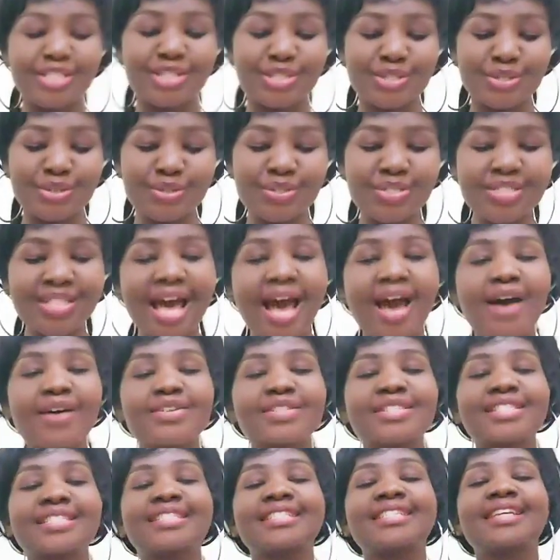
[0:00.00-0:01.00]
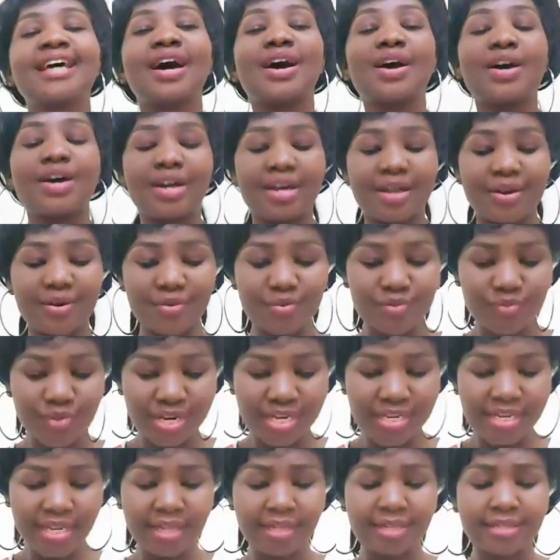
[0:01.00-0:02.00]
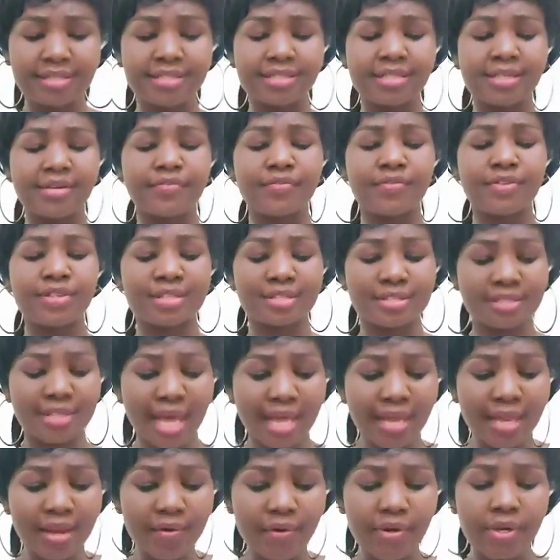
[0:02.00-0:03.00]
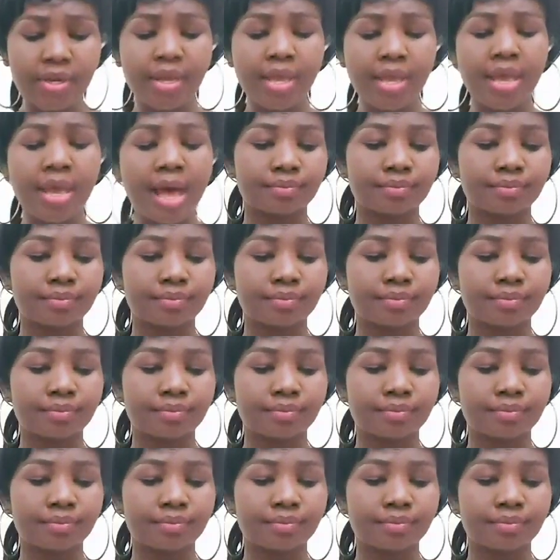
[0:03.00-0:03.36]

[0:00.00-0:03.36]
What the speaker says: 2,000 riyals for the salary.